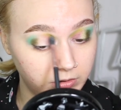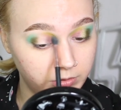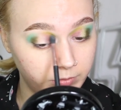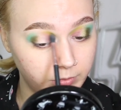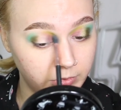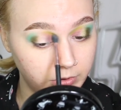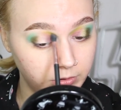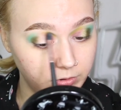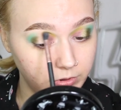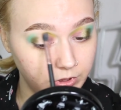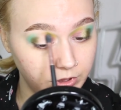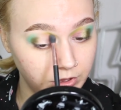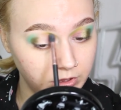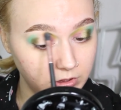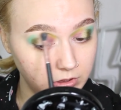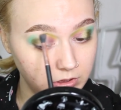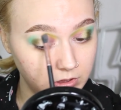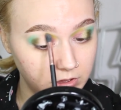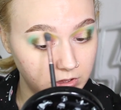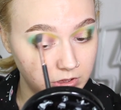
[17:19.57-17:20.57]

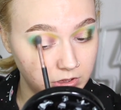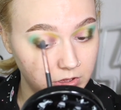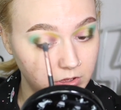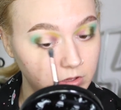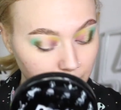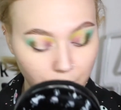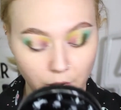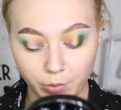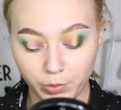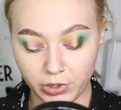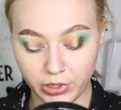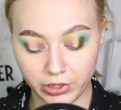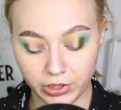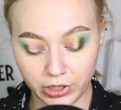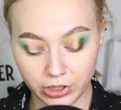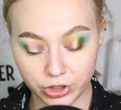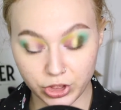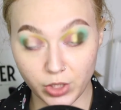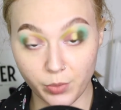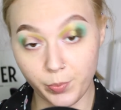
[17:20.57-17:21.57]
motions. Now I'm gonna
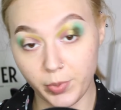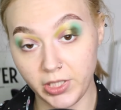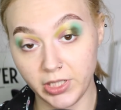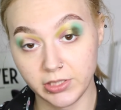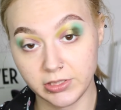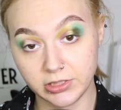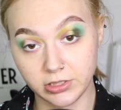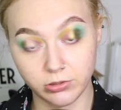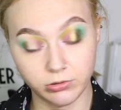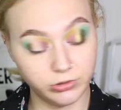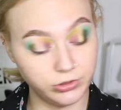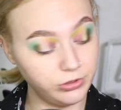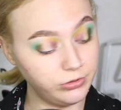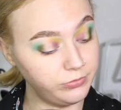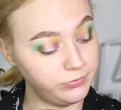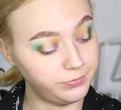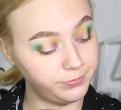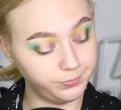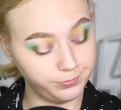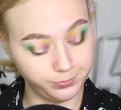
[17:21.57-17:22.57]
touch up Pink Soju.